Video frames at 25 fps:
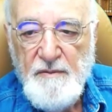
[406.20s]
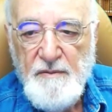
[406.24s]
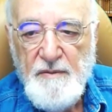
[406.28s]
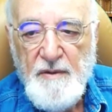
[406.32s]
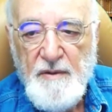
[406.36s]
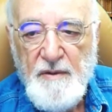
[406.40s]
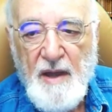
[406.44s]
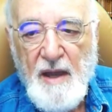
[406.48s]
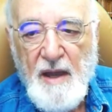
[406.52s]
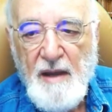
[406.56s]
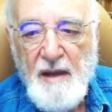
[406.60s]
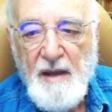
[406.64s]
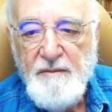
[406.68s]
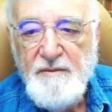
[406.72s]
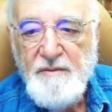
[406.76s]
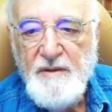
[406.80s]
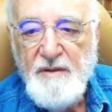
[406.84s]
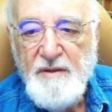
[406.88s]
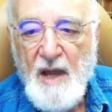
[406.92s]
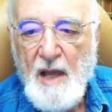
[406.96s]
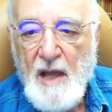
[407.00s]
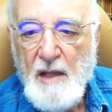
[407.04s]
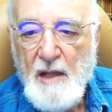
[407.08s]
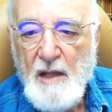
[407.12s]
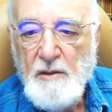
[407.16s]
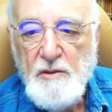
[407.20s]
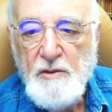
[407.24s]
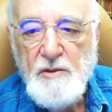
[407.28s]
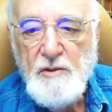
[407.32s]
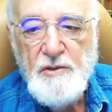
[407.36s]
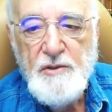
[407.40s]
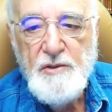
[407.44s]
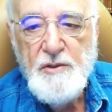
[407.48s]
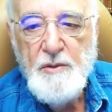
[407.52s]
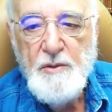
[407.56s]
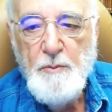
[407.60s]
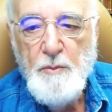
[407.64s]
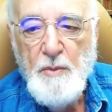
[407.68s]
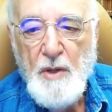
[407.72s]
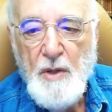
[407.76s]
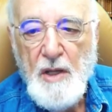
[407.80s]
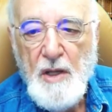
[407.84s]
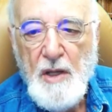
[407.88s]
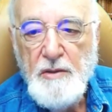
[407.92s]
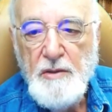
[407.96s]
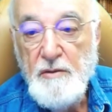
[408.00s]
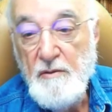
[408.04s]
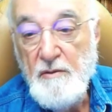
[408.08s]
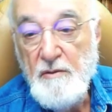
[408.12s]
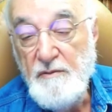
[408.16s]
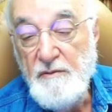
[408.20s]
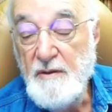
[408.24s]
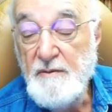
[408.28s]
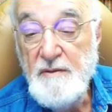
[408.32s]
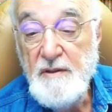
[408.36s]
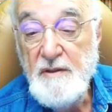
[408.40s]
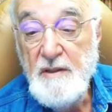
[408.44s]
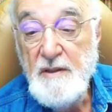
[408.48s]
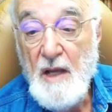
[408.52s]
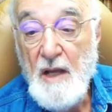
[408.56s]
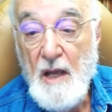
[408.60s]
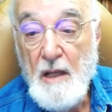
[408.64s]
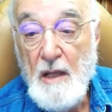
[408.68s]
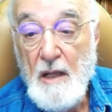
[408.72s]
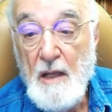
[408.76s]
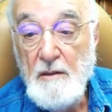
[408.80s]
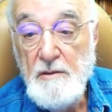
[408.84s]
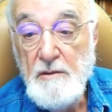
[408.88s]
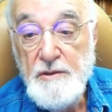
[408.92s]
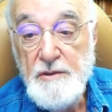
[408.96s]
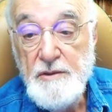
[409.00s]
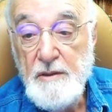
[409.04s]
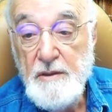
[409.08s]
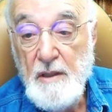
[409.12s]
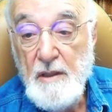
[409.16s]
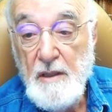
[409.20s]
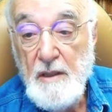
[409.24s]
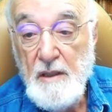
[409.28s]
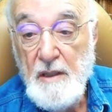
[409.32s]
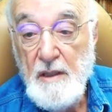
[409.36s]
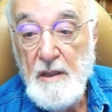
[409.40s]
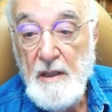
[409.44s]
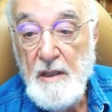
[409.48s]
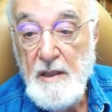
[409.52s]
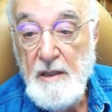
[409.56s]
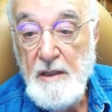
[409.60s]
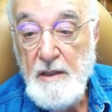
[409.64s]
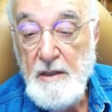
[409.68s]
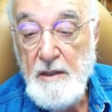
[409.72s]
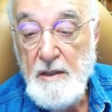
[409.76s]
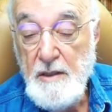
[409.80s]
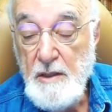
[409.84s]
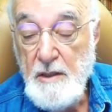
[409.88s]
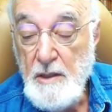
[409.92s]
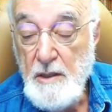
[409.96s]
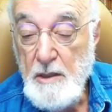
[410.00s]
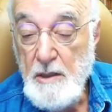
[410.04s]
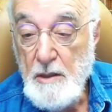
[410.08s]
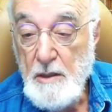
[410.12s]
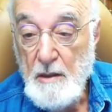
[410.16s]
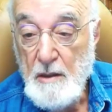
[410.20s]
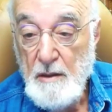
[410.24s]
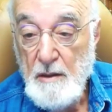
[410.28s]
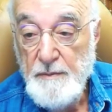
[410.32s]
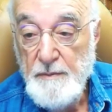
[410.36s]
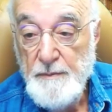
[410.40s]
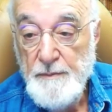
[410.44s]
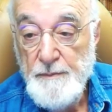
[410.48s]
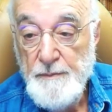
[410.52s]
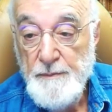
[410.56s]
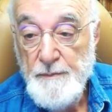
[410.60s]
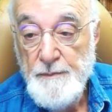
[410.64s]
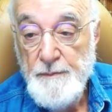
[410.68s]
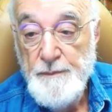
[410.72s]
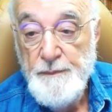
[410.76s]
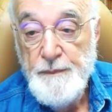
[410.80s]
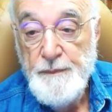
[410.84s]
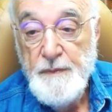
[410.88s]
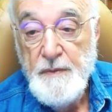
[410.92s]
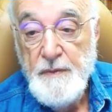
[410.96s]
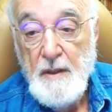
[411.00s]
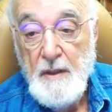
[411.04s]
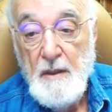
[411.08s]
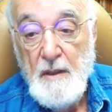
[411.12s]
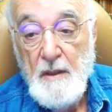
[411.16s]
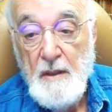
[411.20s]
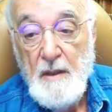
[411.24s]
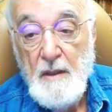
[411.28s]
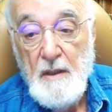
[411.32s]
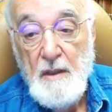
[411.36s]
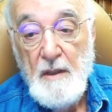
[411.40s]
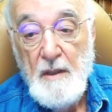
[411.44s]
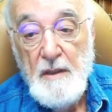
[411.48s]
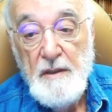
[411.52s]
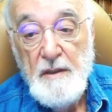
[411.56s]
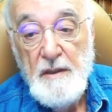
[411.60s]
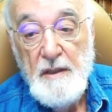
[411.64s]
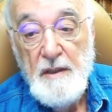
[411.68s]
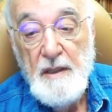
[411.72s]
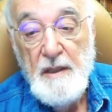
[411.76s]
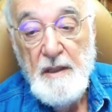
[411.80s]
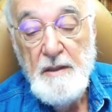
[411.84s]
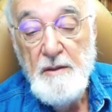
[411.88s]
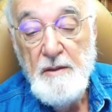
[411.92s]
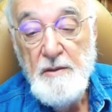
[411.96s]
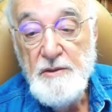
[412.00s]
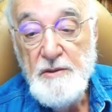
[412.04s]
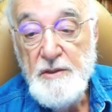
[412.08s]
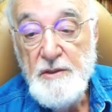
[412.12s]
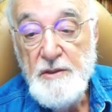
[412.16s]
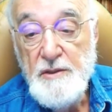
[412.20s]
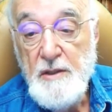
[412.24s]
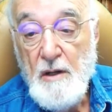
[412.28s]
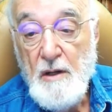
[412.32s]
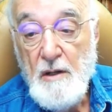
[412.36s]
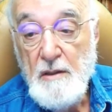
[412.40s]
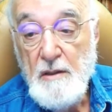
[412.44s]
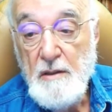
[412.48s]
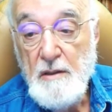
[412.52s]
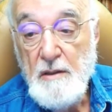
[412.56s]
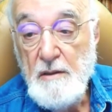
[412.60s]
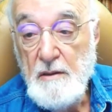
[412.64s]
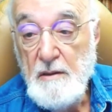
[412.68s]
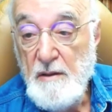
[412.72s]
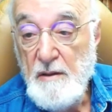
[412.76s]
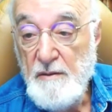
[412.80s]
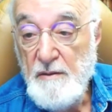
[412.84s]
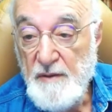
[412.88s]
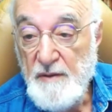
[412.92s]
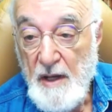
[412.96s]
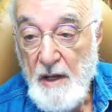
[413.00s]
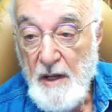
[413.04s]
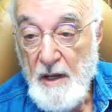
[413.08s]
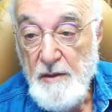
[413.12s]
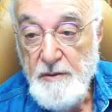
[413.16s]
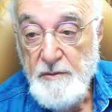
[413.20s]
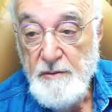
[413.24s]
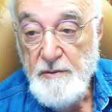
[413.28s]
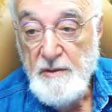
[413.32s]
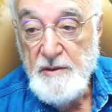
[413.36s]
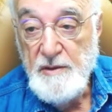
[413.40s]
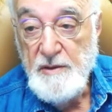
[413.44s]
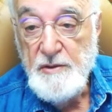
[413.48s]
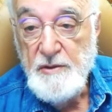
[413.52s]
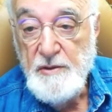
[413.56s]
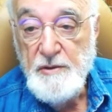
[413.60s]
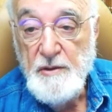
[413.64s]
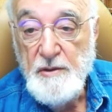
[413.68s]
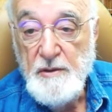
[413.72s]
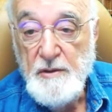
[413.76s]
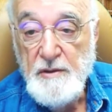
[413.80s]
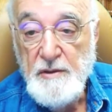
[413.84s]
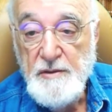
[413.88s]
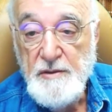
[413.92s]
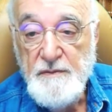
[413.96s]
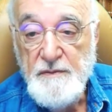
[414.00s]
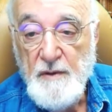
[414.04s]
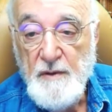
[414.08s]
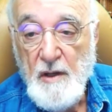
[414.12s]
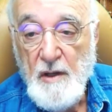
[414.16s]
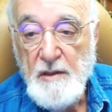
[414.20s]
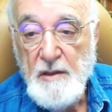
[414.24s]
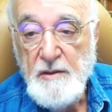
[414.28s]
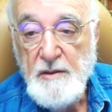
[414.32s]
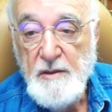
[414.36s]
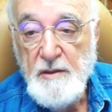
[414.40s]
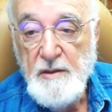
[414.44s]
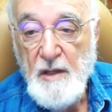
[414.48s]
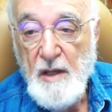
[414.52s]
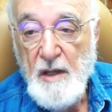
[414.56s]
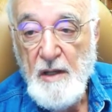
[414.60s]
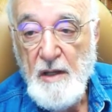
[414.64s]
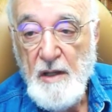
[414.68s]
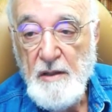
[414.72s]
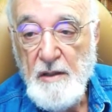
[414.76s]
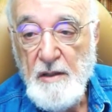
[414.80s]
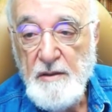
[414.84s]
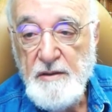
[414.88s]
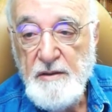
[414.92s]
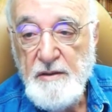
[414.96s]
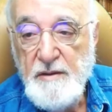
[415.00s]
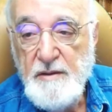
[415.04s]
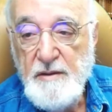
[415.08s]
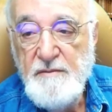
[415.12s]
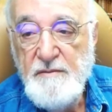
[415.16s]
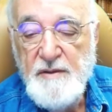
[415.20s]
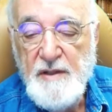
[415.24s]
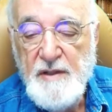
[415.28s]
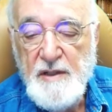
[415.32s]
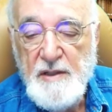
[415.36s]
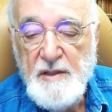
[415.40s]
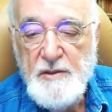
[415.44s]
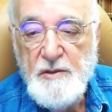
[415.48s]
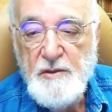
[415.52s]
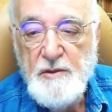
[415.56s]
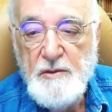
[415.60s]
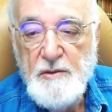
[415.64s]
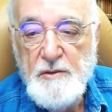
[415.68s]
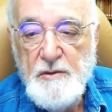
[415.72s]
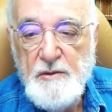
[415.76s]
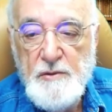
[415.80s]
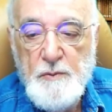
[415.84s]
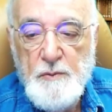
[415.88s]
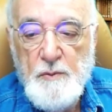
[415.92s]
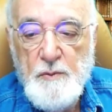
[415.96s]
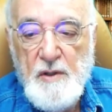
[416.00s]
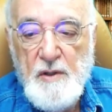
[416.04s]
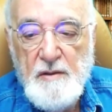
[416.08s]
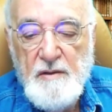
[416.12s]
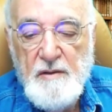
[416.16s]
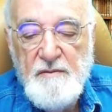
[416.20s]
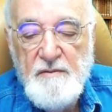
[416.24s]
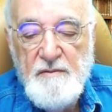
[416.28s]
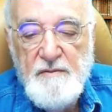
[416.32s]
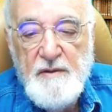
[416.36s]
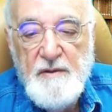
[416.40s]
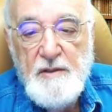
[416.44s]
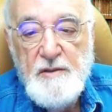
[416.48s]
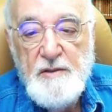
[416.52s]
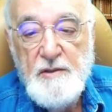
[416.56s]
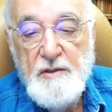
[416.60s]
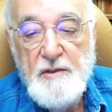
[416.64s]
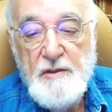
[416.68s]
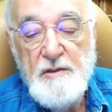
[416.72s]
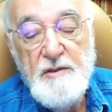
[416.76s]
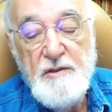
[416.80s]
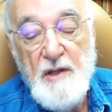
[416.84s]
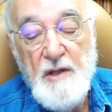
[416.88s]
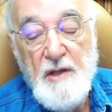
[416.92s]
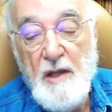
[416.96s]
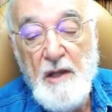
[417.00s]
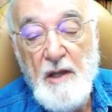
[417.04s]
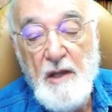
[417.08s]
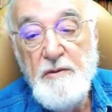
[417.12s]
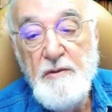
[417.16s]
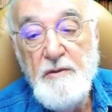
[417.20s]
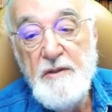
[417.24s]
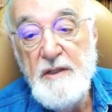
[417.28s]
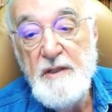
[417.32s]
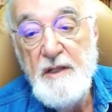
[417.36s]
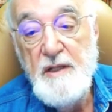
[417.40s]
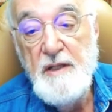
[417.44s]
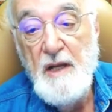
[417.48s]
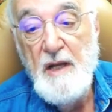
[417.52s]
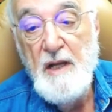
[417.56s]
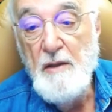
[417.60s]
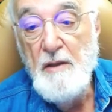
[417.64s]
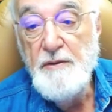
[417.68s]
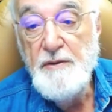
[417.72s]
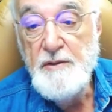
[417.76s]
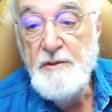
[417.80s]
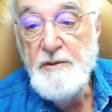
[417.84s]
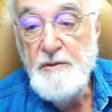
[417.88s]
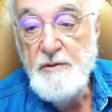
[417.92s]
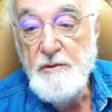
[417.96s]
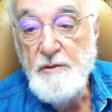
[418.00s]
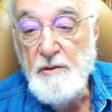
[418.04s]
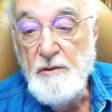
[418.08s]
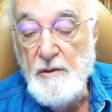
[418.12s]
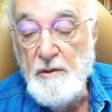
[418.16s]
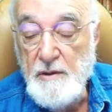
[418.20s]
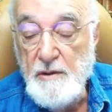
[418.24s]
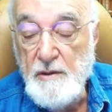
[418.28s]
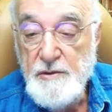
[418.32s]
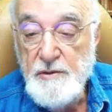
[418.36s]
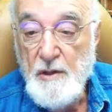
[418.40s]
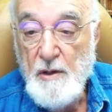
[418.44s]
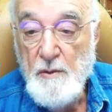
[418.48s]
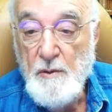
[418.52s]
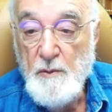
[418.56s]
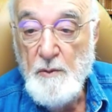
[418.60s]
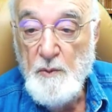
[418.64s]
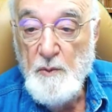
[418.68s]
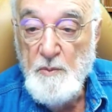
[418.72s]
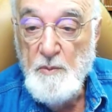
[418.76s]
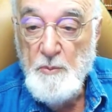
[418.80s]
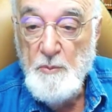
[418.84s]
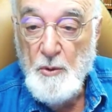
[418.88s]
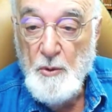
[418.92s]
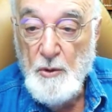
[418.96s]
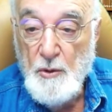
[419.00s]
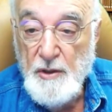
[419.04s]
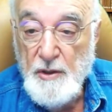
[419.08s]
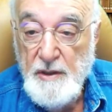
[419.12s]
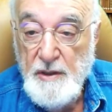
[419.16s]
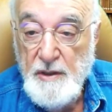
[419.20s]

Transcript: $5 a month or $50 a year. Then there's the article of other insurance fraud convictions where convictions other than health insurance are reported,